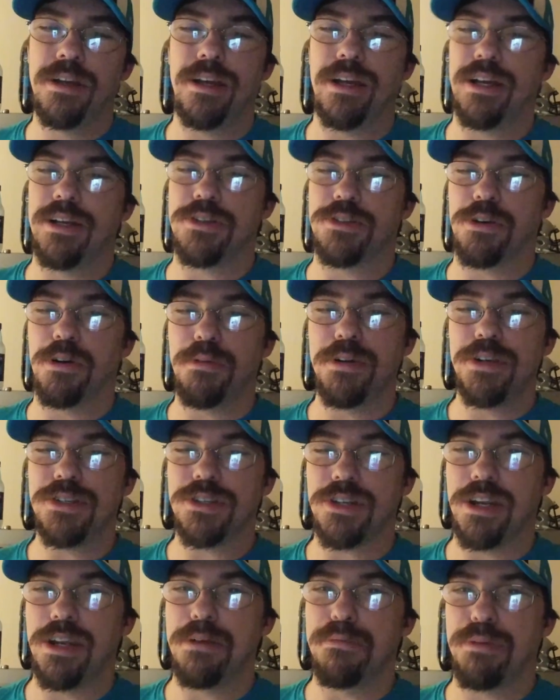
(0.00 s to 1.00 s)
as always,
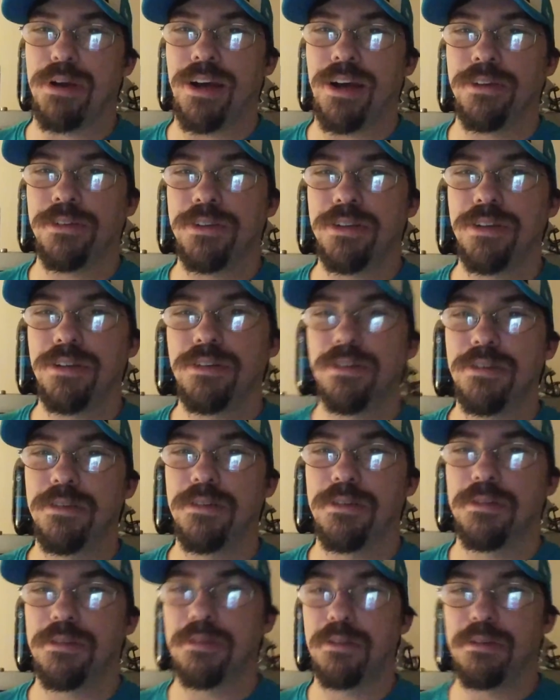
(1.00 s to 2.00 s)
keep pounding.
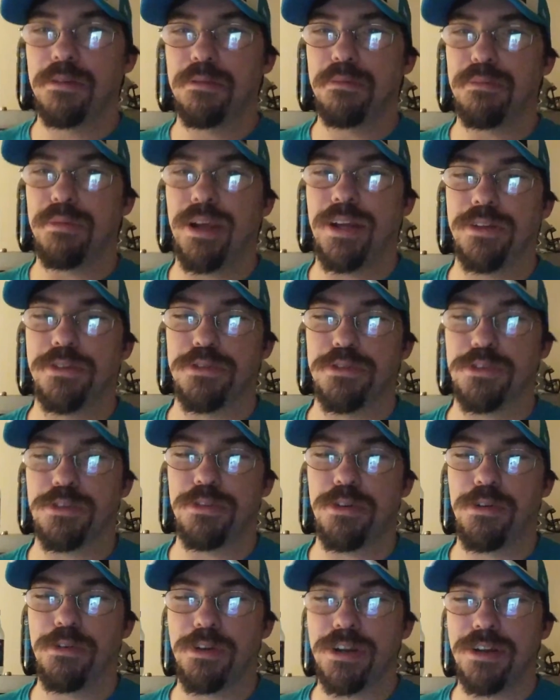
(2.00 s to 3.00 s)
Panther
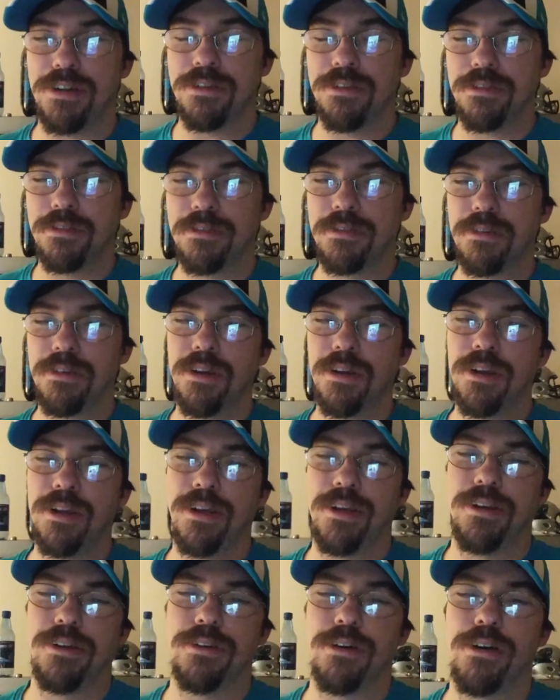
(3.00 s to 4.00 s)
slogan
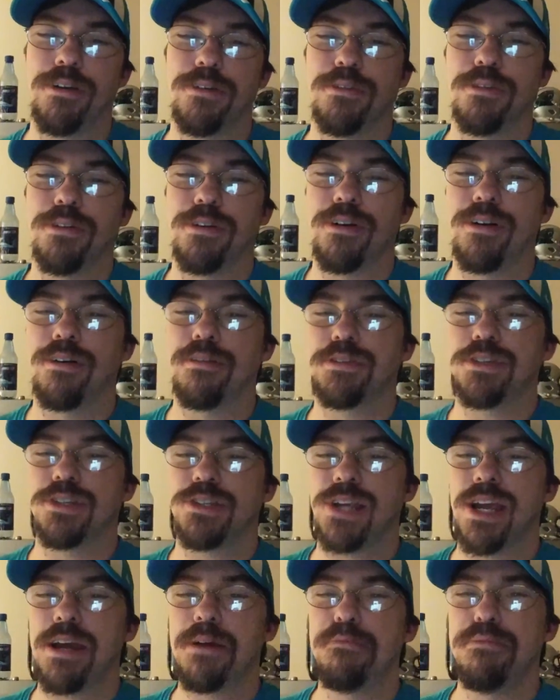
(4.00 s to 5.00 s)
in honor of
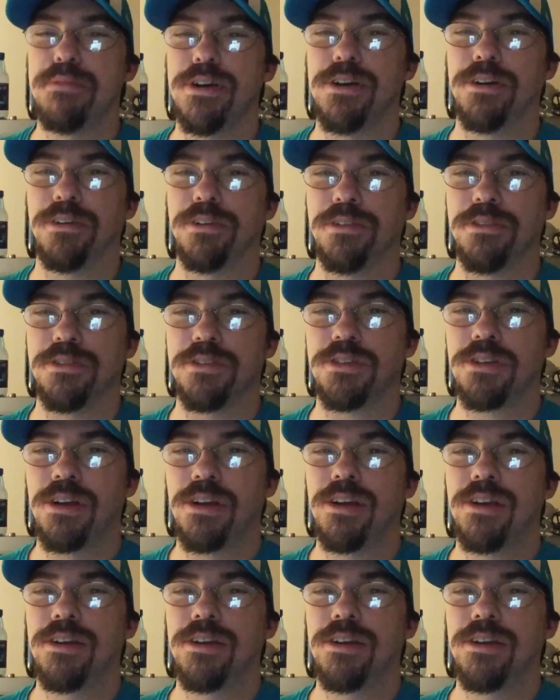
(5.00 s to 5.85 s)
Sam Mills.